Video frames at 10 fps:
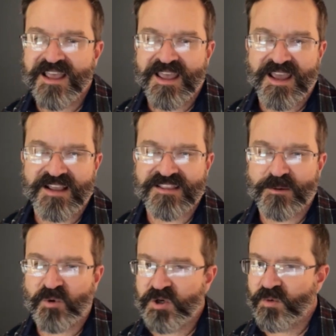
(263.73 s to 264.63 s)
And then
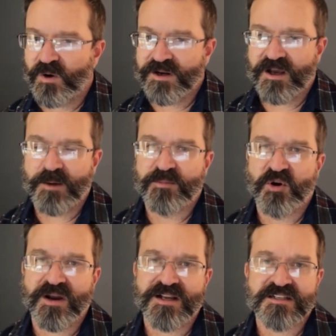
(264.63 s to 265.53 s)
when you want to
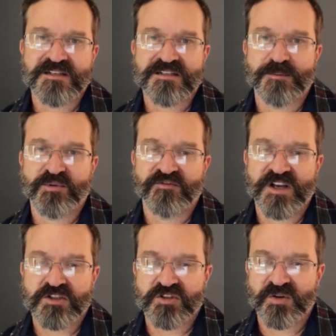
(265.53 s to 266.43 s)
upgrade to some
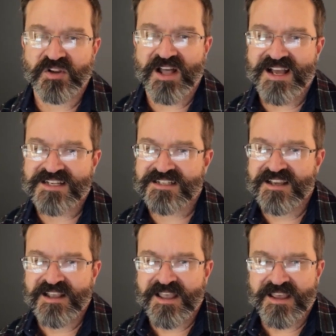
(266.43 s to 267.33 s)
professional glass,
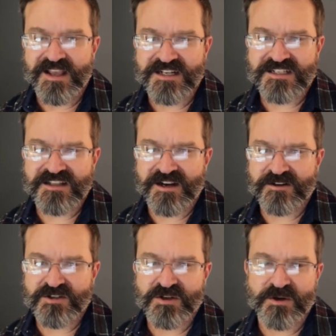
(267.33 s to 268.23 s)
it's there
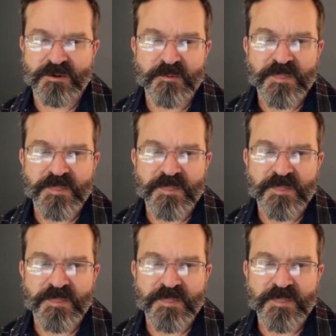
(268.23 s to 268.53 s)
too.